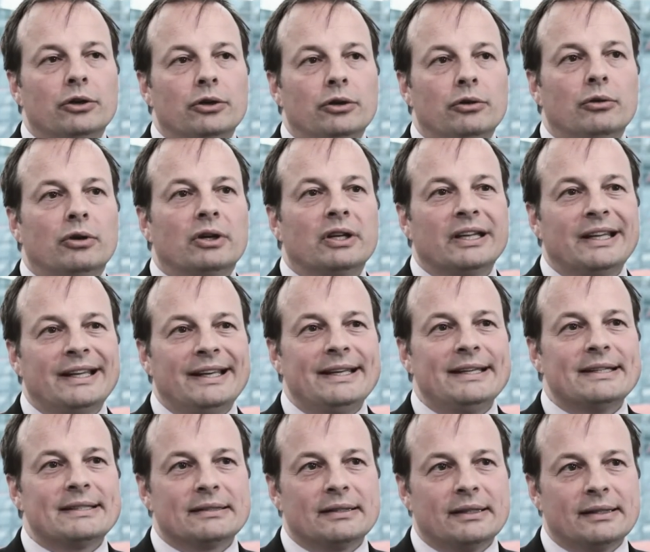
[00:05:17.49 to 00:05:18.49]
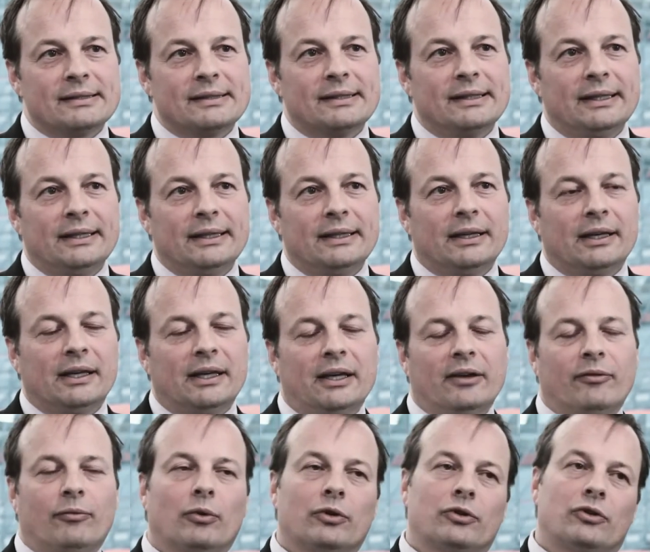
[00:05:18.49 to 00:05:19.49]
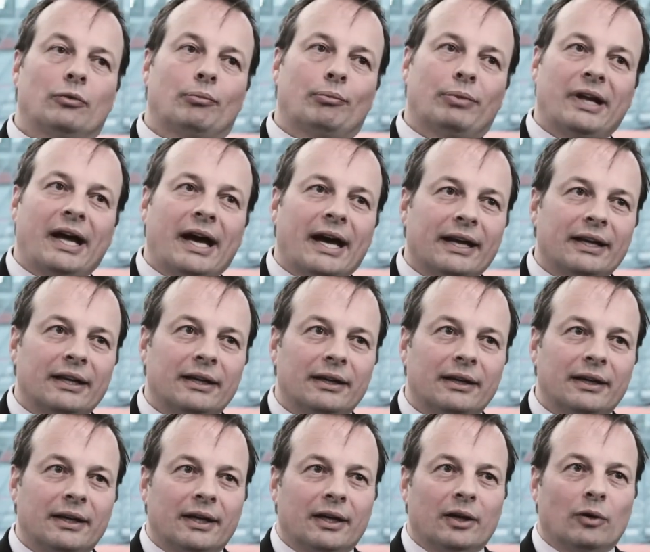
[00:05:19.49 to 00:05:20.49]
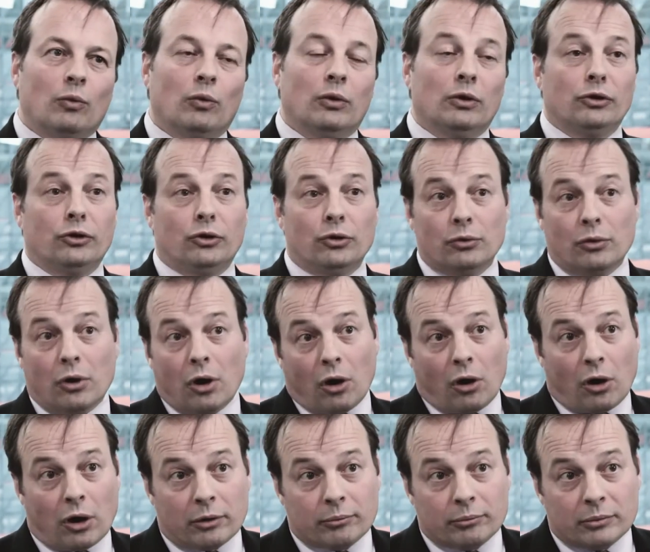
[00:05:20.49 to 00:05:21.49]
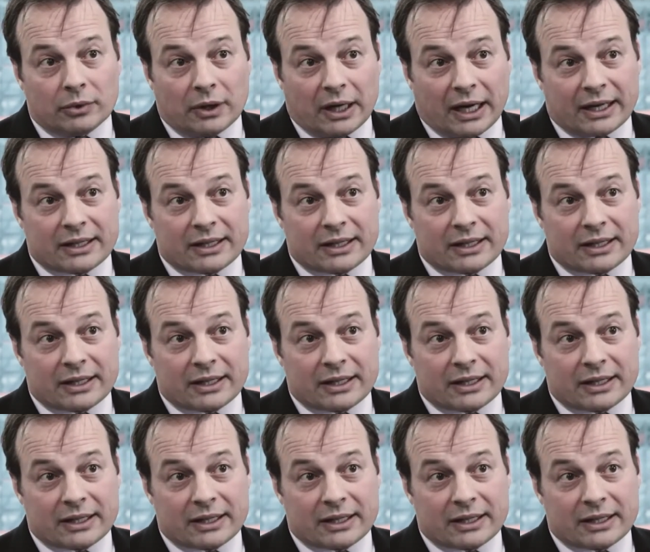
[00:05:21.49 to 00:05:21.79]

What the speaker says: you can easily see if what you plan will do harm.